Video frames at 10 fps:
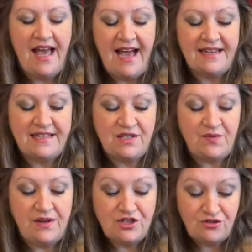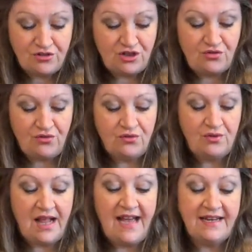and it's very
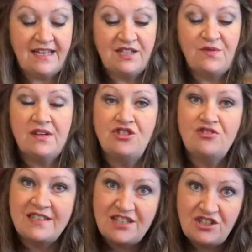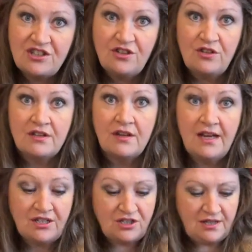structural, and it's very traditional,
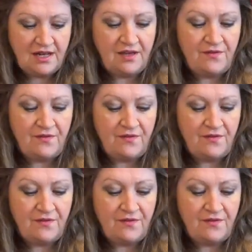actually.